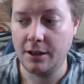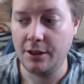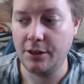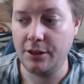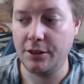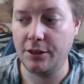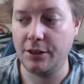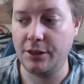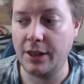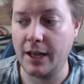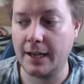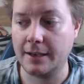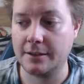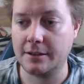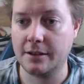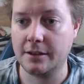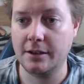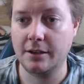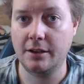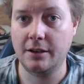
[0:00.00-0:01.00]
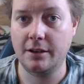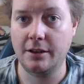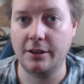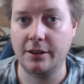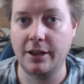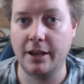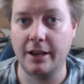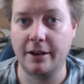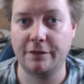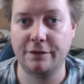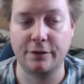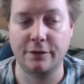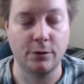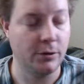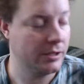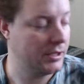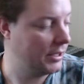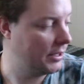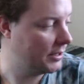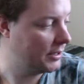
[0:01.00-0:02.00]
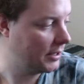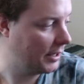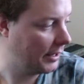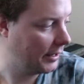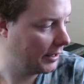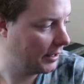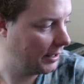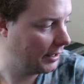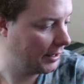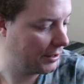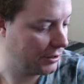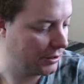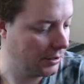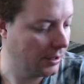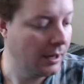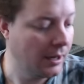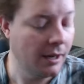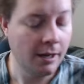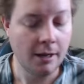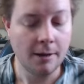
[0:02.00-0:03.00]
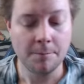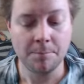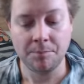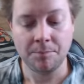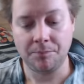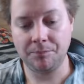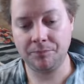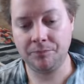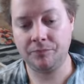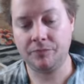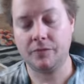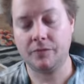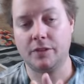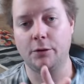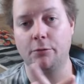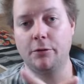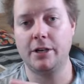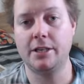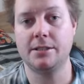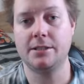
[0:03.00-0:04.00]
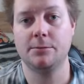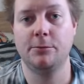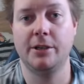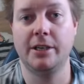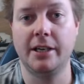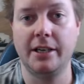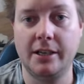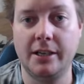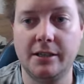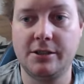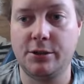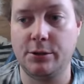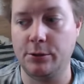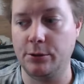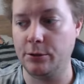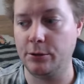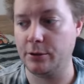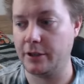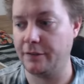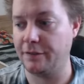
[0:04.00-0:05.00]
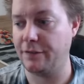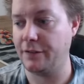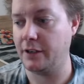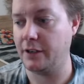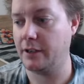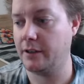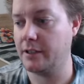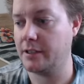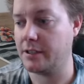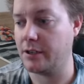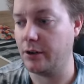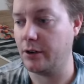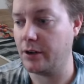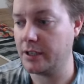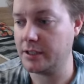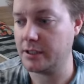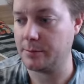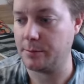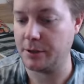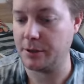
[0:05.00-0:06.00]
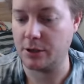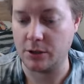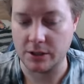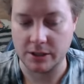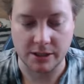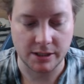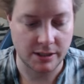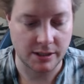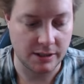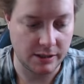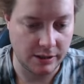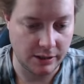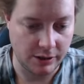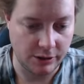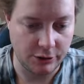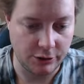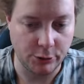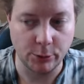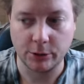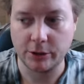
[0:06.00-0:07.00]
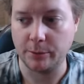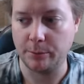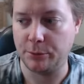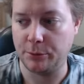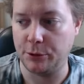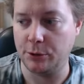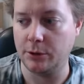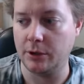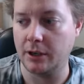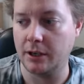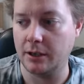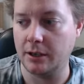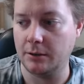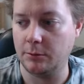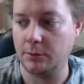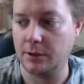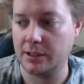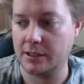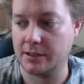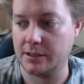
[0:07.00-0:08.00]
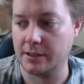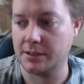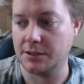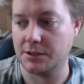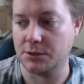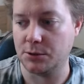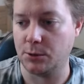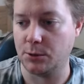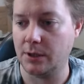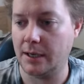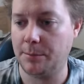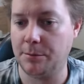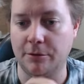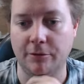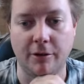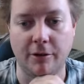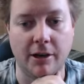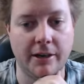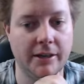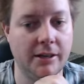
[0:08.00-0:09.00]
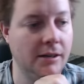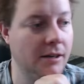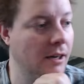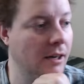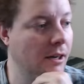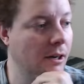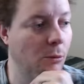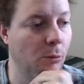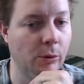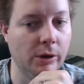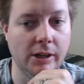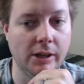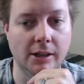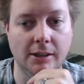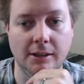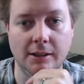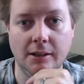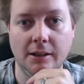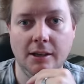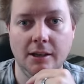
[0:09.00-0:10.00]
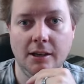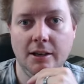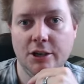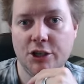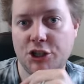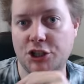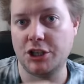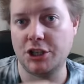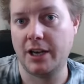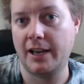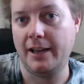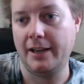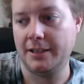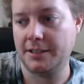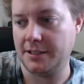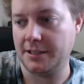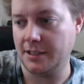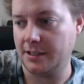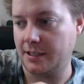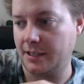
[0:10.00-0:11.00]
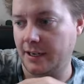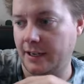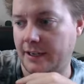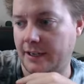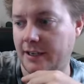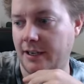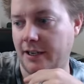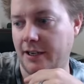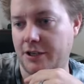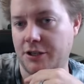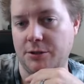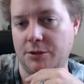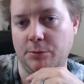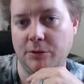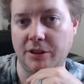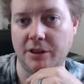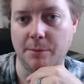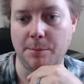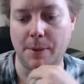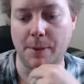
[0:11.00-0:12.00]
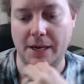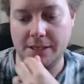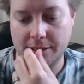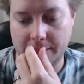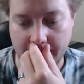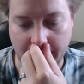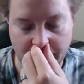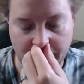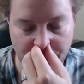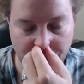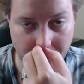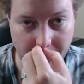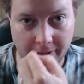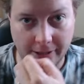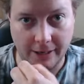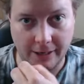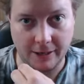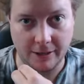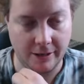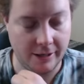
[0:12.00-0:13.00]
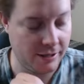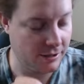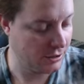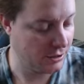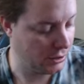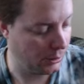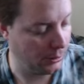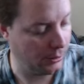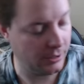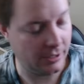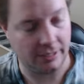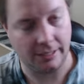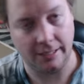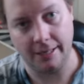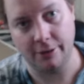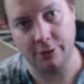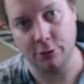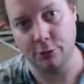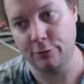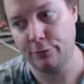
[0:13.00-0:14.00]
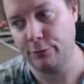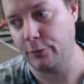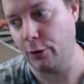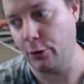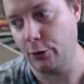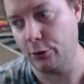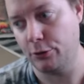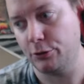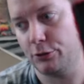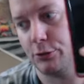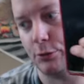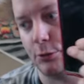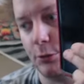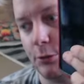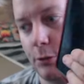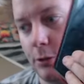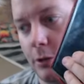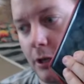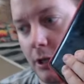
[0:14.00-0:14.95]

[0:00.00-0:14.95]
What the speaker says: that there for its internet connection. The reason we need to configure this, guys, is because your computer, once this is all up and running, will share its internet connection with the base station and in turn allow your phone to